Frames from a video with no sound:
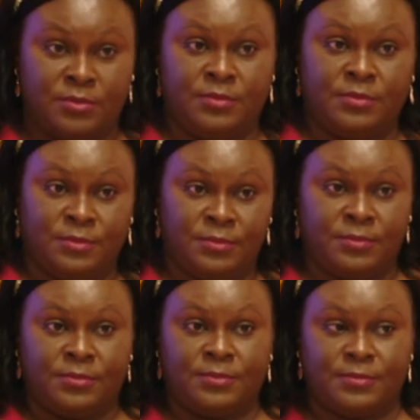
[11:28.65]

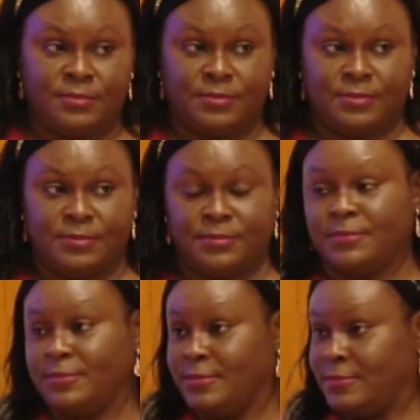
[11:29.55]
Nobody speaks.